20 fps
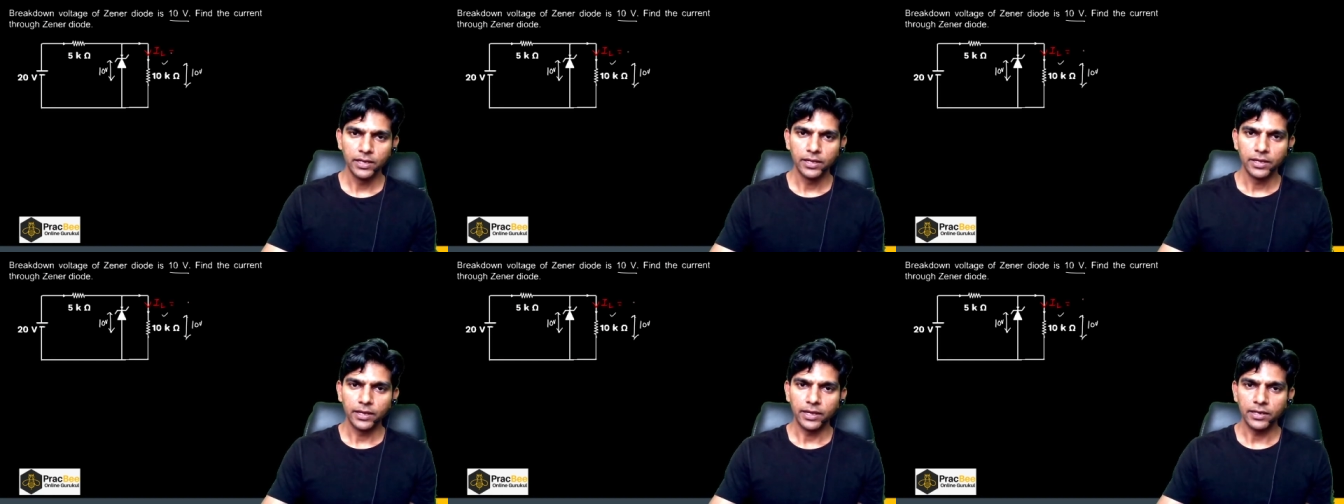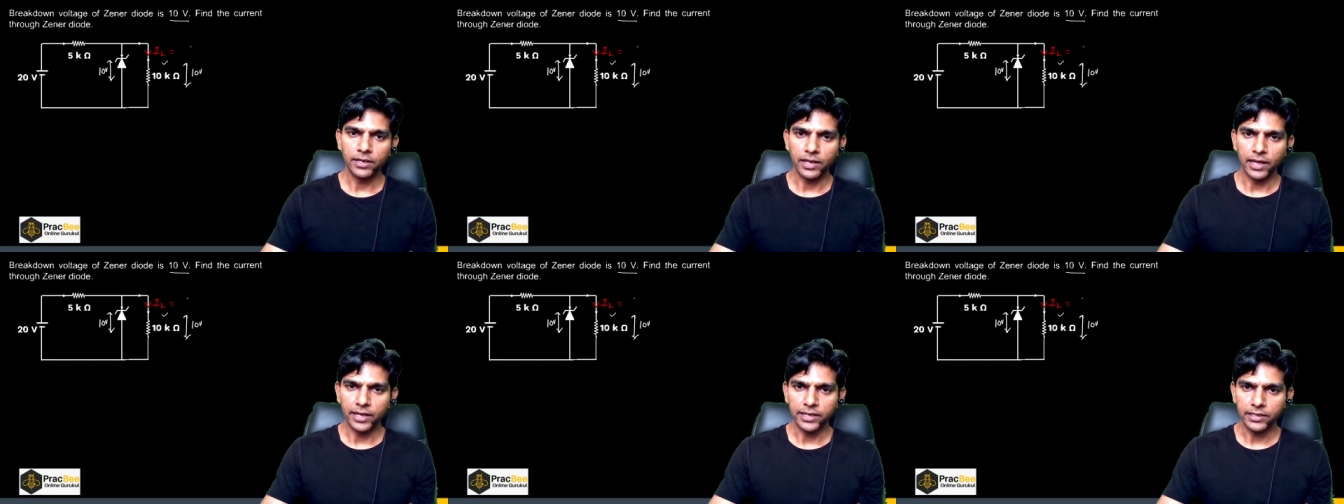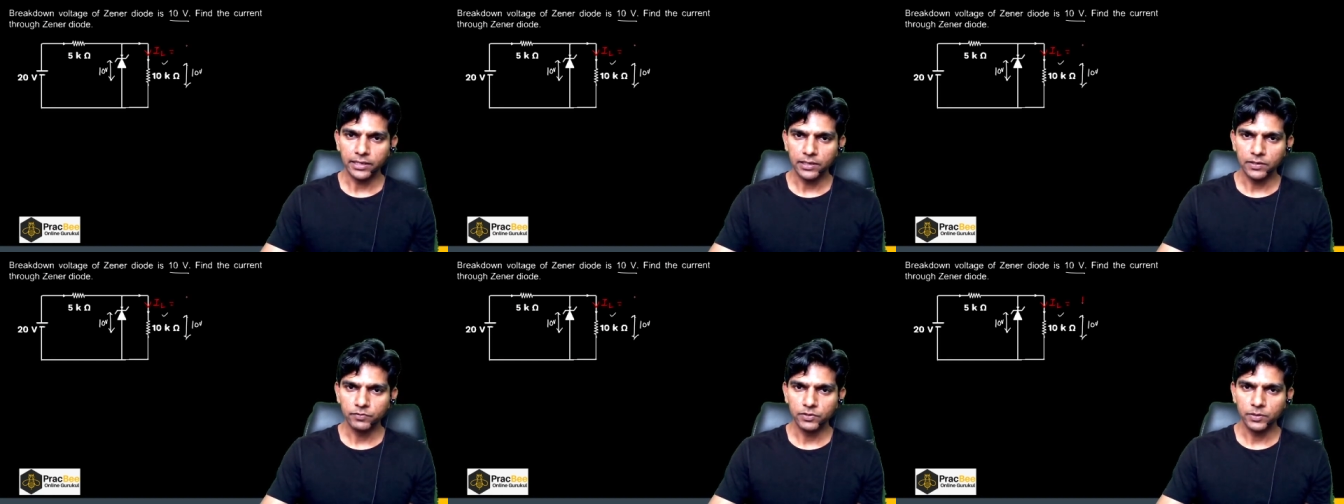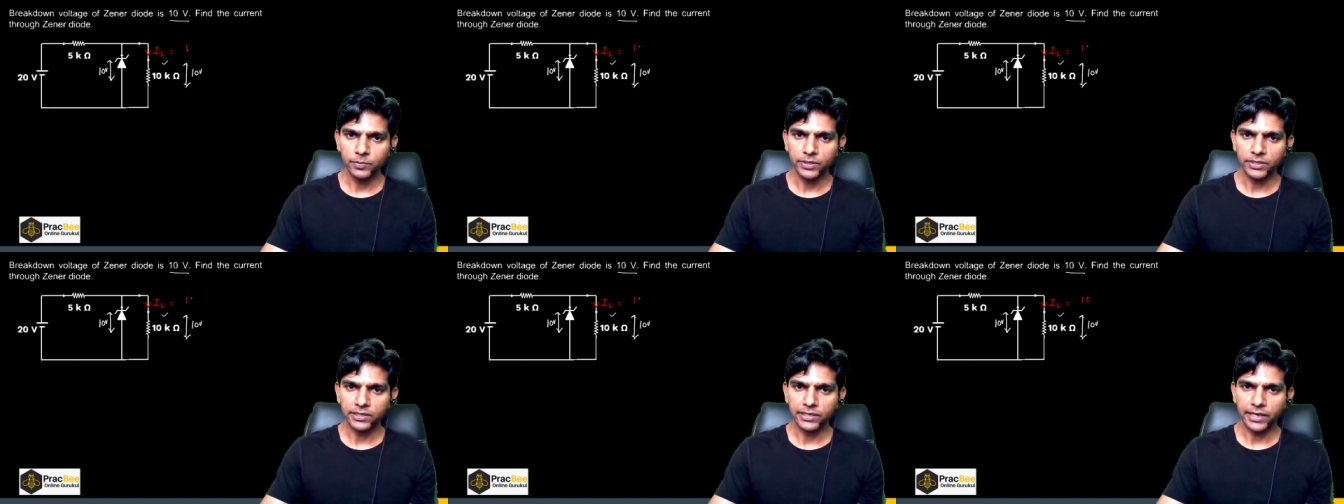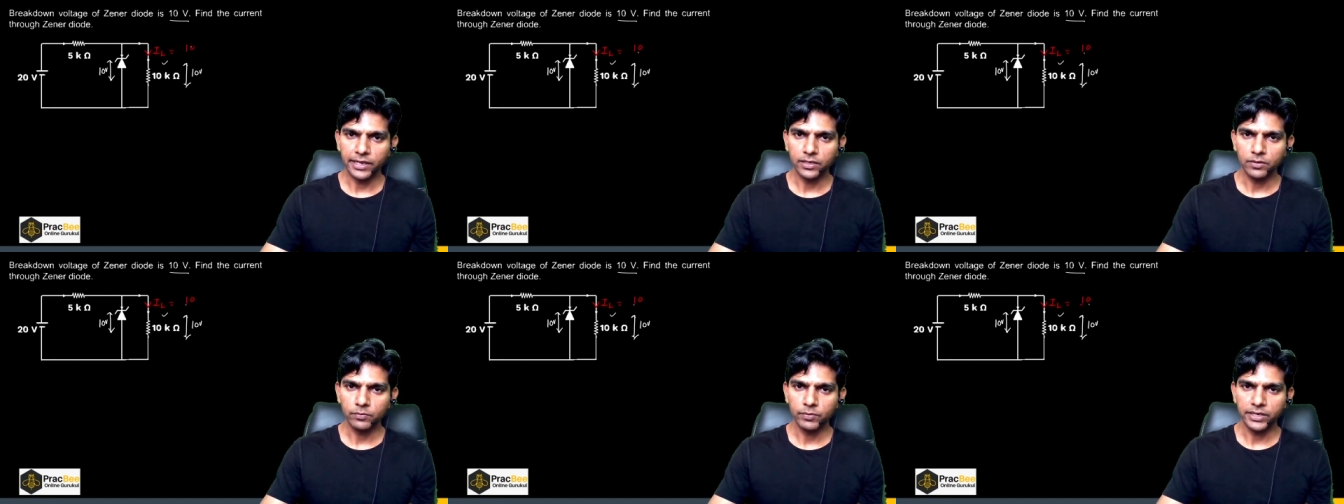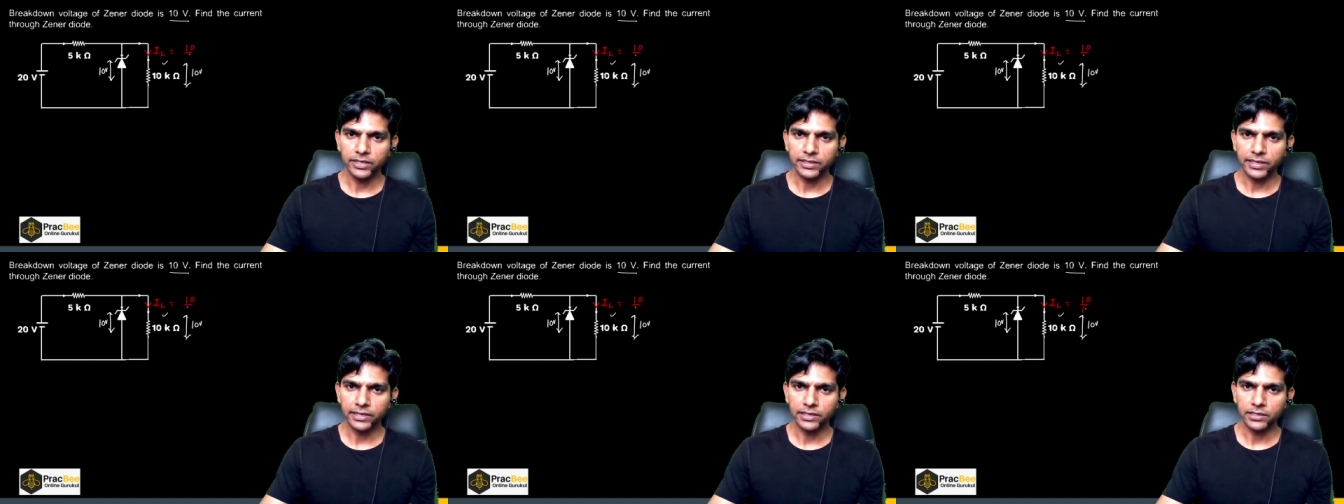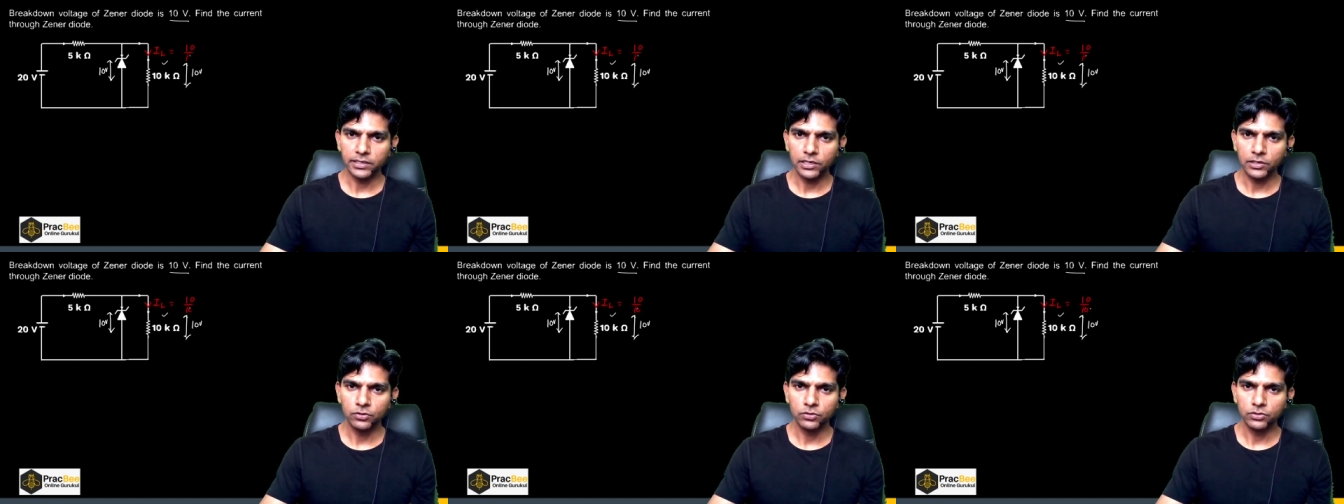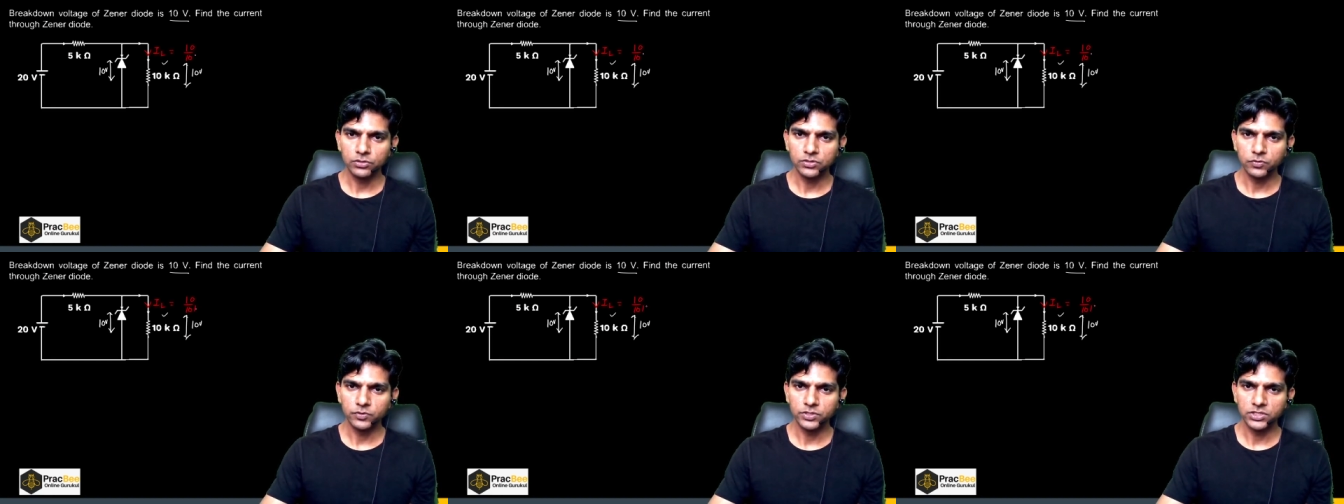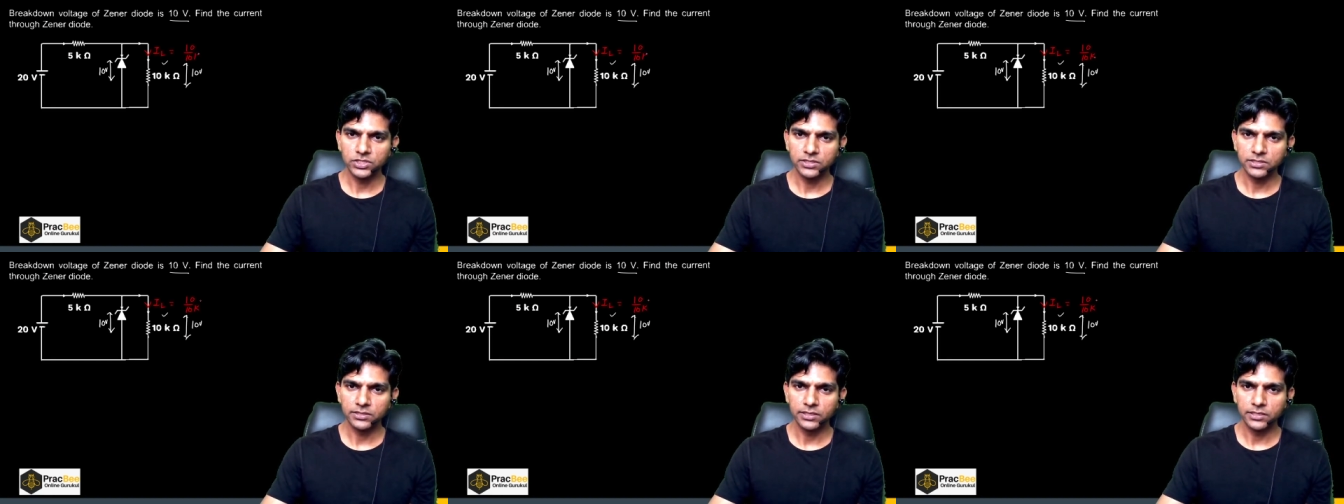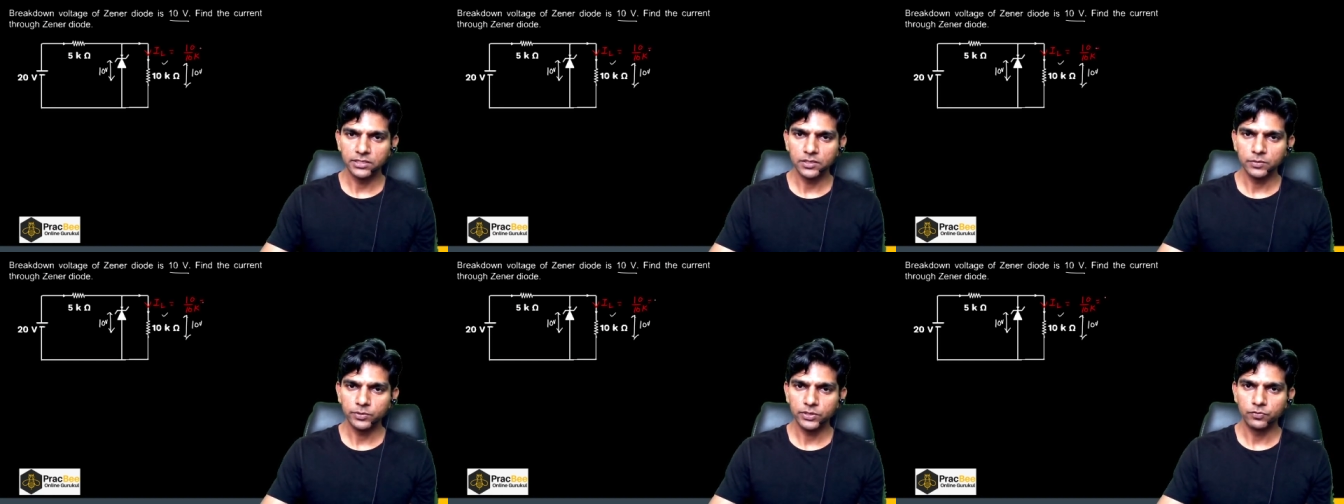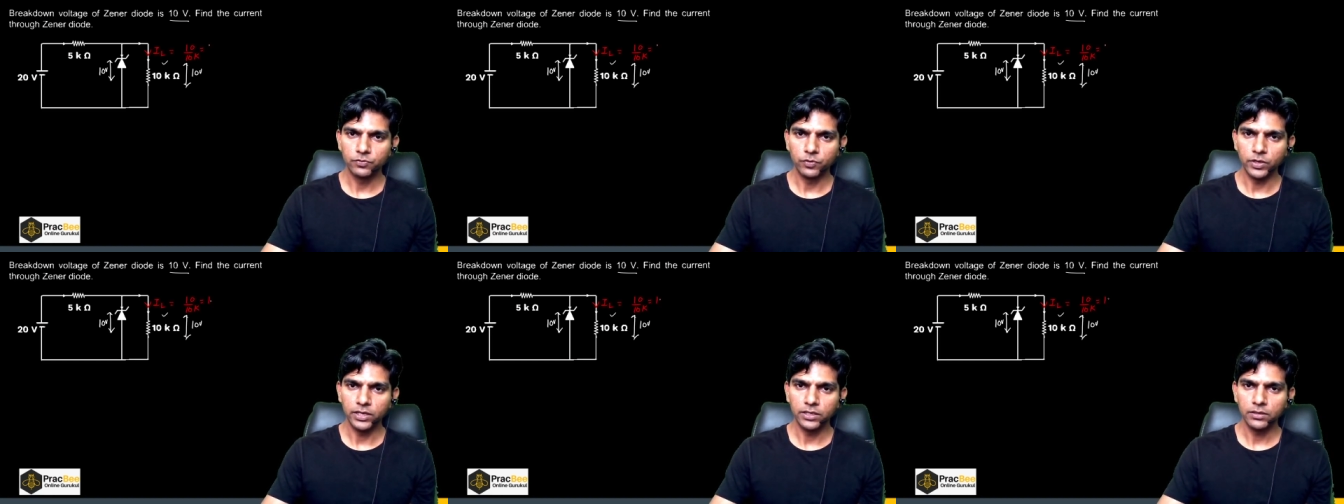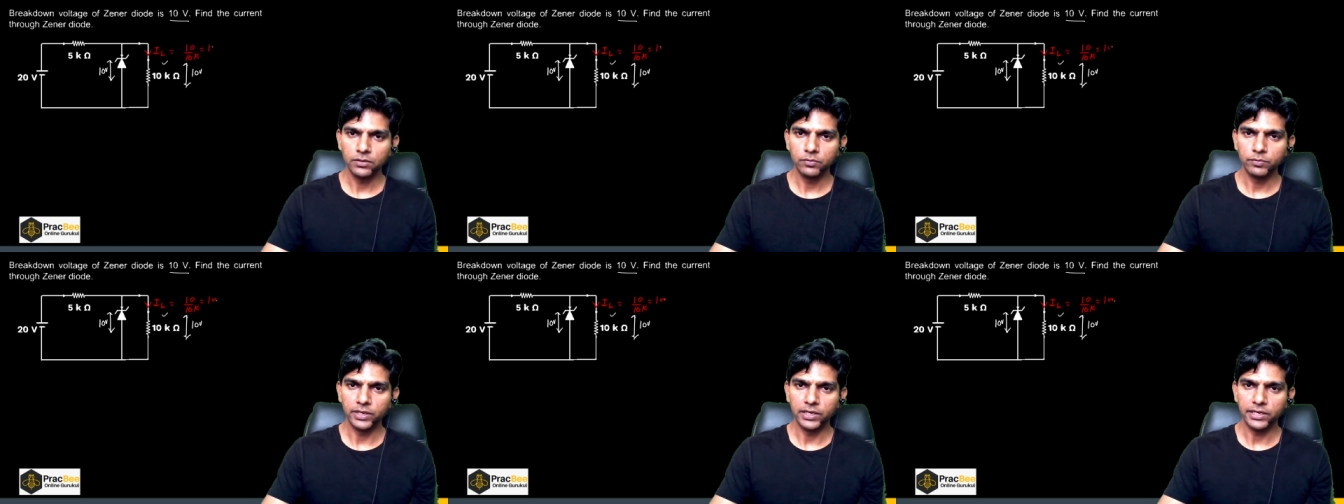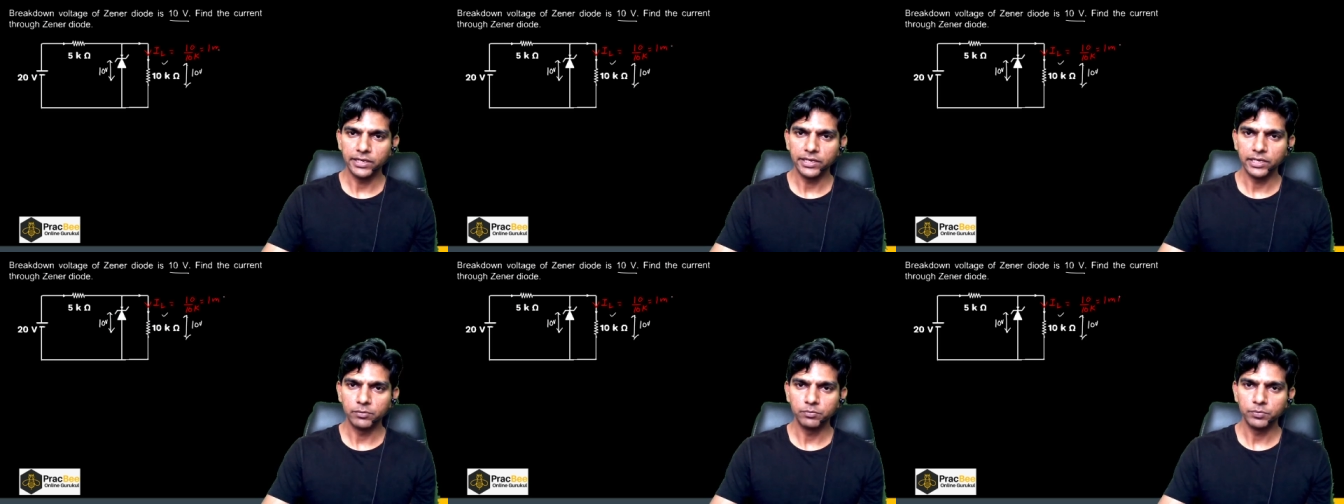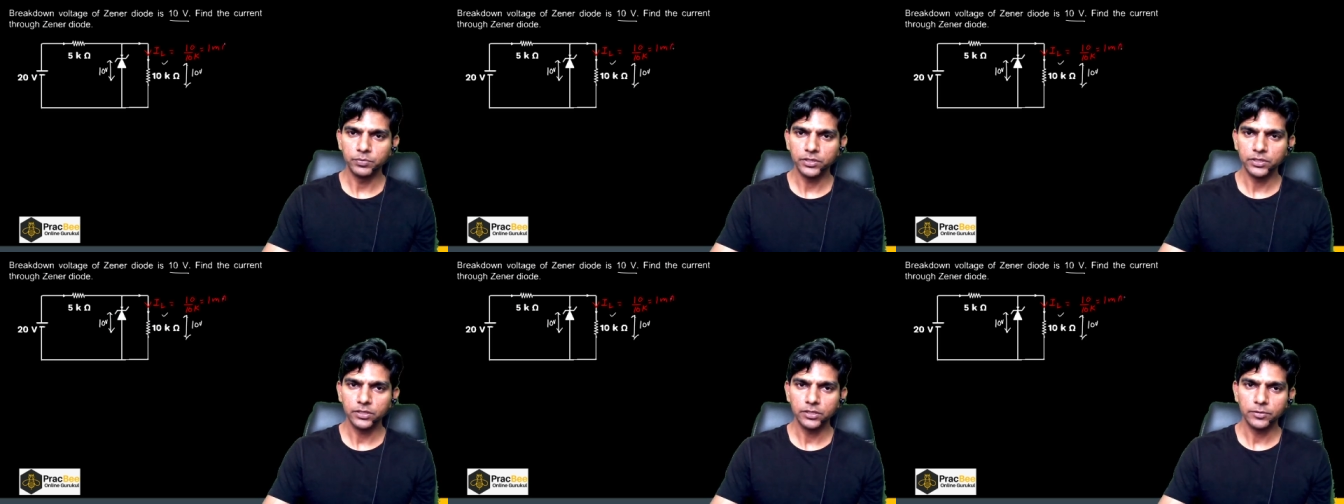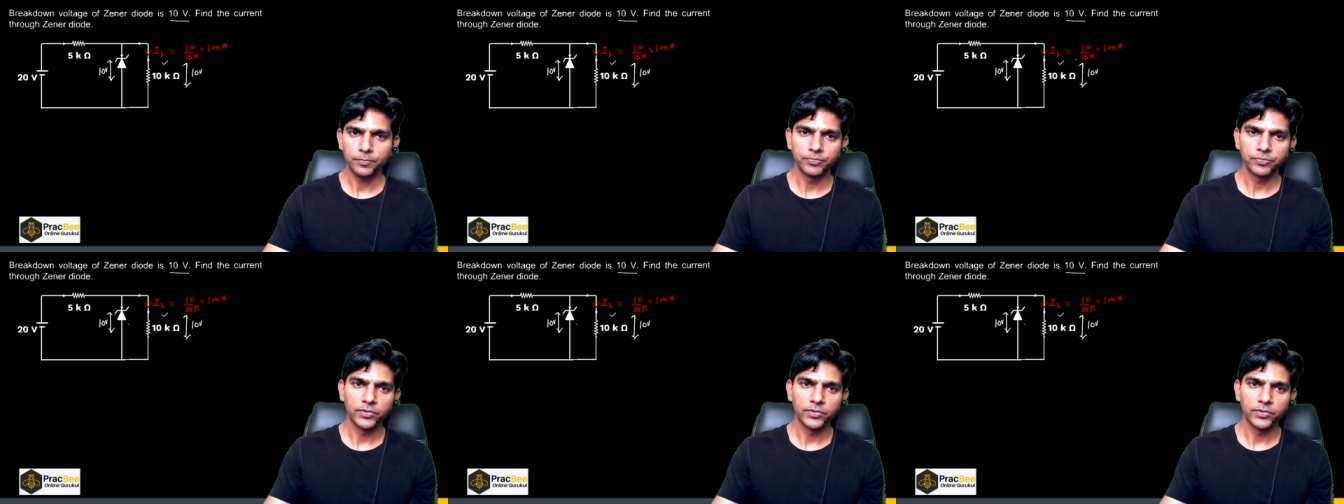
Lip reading: and IL will be 10 by 10 kilos, so which is nothing but 1 milliampere.